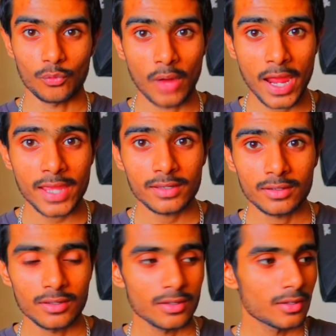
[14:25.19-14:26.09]
Why?
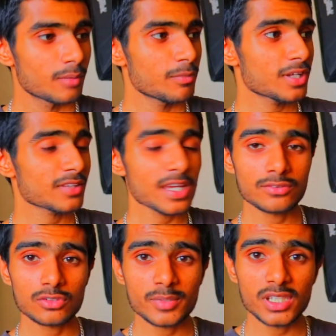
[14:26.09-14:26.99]
Because I have
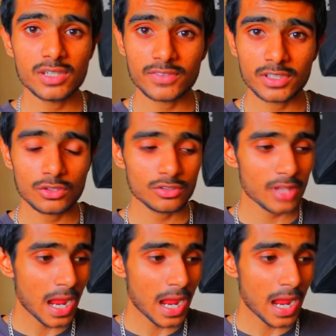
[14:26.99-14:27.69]
so many different clothes.